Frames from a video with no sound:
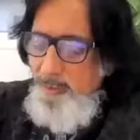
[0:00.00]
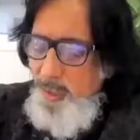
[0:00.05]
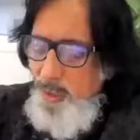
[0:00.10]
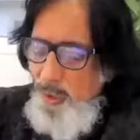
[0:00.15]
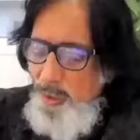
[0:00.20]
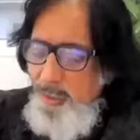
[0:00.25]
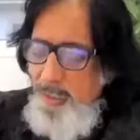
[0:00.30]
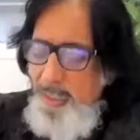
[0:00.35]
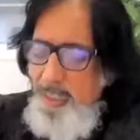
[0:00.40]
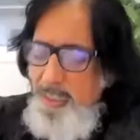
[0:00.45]

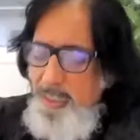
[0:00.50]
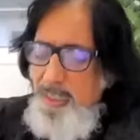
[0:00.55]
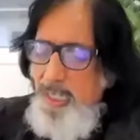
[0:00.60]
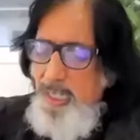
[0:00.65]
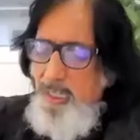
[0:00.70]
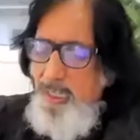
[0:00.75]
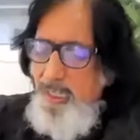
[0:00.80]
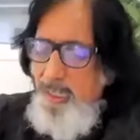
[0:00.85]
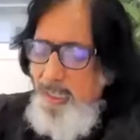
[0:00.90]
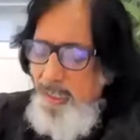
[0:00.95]
beyond this, I
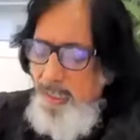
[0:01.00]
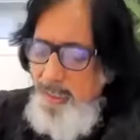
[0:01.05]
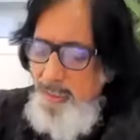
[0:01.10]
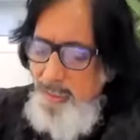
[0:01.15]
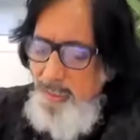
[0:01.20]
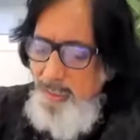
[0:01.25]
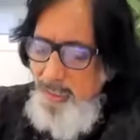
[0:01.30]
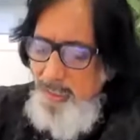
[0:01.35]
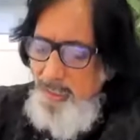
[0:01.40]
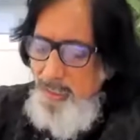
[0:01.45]
think
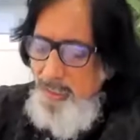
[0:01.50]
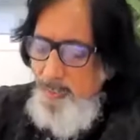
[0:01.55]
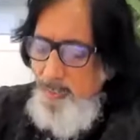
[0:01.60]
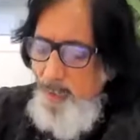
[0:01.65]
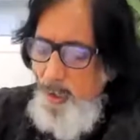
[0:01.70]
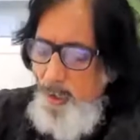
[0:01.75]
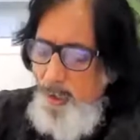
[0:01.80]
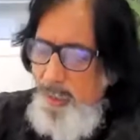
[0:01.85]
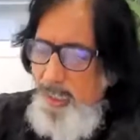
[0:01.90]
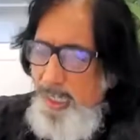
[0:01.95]
it's
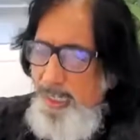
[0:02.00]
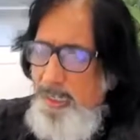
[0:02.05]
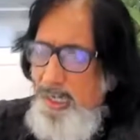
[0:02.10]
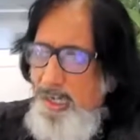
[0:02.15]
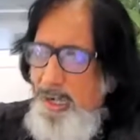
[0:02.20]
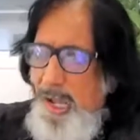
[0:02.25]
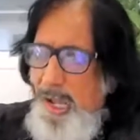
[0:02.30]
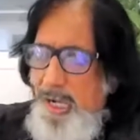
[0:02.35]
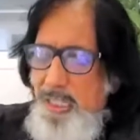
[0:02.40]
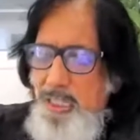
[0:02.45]
about that
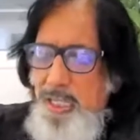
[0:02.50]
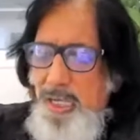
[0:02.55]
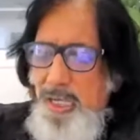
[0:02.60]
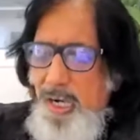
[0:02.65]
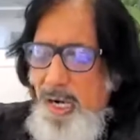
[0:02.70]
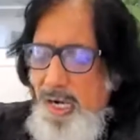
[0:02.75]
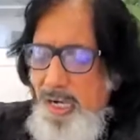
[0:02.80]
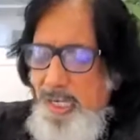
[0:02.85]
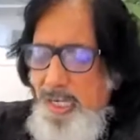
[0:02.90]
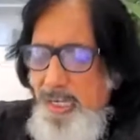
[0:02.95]
larger
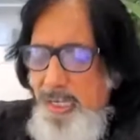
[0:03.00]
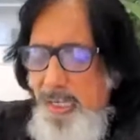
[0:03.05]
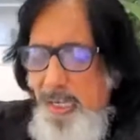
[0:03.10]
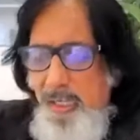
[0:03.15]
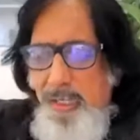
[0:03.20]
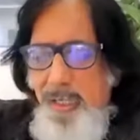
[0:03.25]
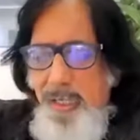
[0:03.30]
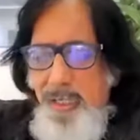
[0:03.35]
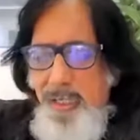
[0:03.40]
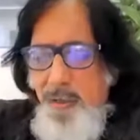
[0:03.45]

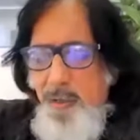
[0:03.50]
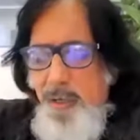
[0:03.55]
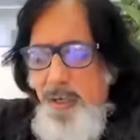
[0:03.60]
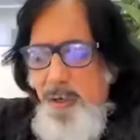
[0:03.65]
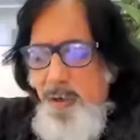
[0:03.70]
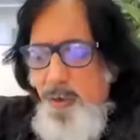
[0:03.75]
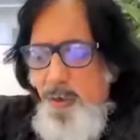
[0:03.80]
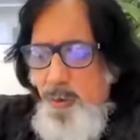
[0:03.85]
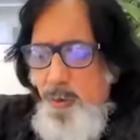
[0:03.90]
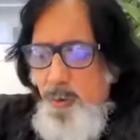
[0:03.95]
idea that you
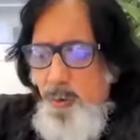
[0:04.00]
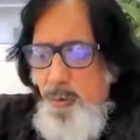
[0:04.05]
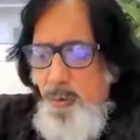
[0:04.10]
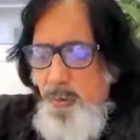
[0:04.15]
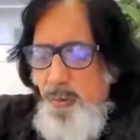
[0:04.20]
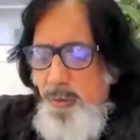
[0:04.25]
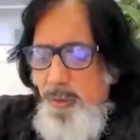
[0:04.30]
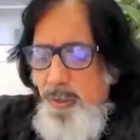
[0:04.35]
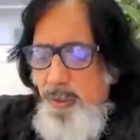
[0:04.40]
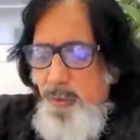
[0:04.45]
have to
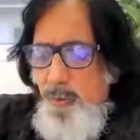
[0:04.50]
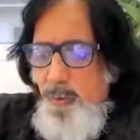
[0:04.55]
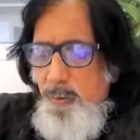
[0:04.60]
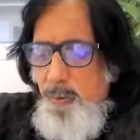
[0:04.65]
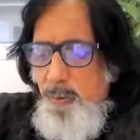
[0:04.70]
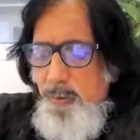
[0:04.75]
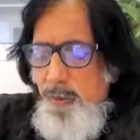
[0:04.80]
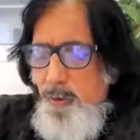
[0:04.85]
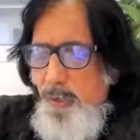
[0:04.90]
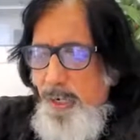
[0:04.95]

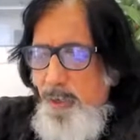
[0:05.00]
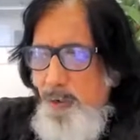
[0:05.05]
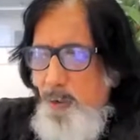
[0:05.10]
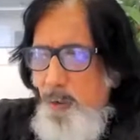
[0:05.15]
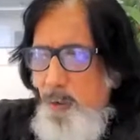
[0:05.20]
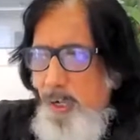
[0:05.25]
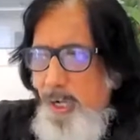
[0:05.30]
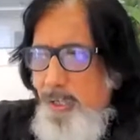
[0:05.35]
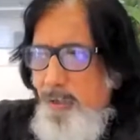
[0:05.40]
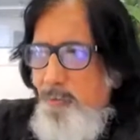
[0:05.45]

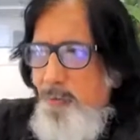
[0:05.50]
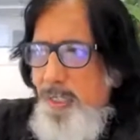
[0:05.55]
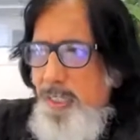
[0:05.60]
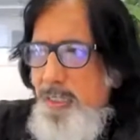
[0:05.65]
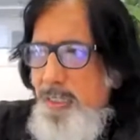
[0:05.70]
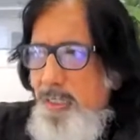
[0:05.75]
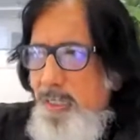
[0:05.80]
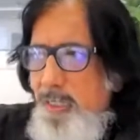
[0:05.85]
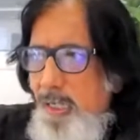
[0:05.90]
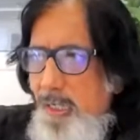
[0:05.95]

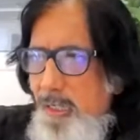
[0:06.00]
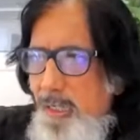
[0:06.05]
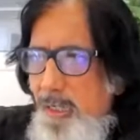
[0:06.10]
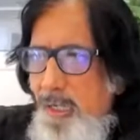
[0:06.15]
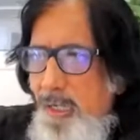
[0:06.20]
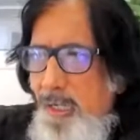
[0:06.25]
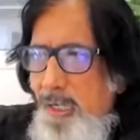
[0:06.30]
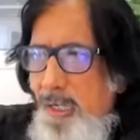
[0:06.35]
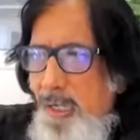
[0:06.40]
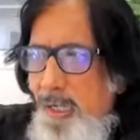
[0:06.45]
convince the
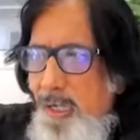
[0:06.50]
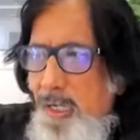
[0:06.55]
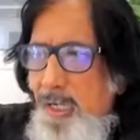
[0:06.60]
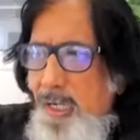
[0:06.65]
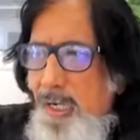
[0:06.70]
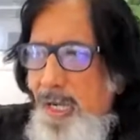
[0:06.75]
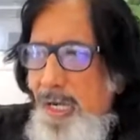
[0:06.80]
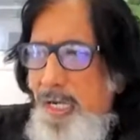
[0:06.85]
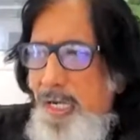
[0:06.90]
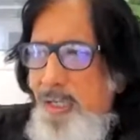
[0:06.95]

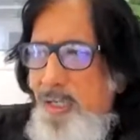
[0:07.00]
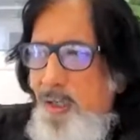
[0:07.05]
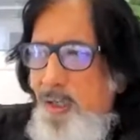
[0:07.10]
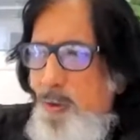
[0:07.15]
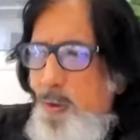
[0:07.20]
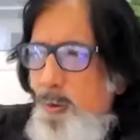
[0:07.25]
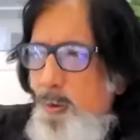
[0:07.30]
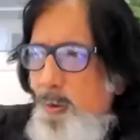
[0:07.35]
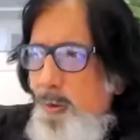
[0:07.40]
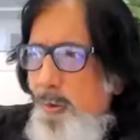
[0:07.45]
client
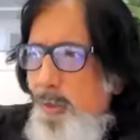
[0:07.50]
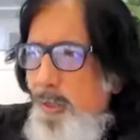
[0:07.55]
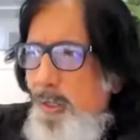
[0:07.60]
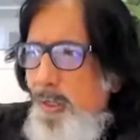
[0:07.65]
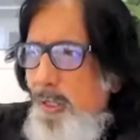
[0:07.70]
to